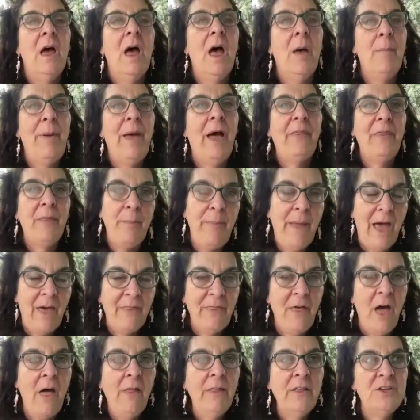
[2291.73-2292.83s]
about the
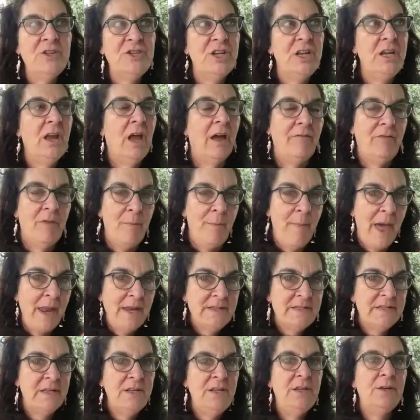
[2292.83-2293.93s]
pathology of the
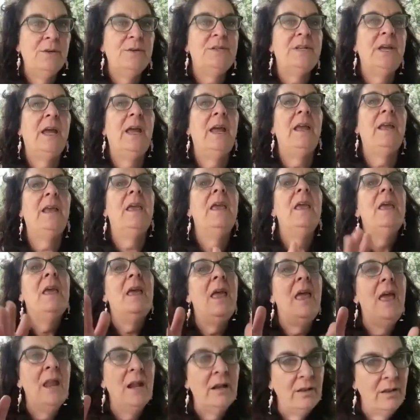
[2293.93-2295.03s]
medicine you take
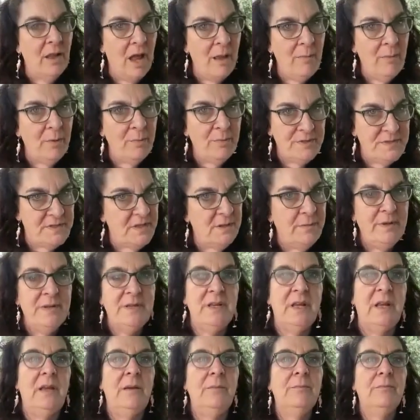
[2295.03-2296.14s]
in alignment with
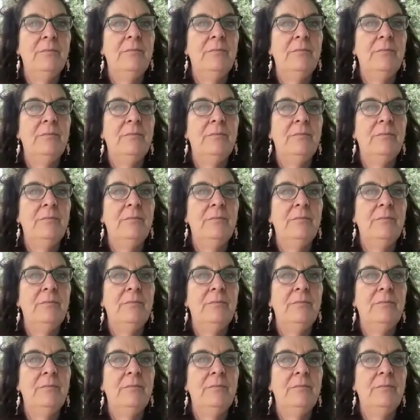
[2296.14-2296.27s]
CBD.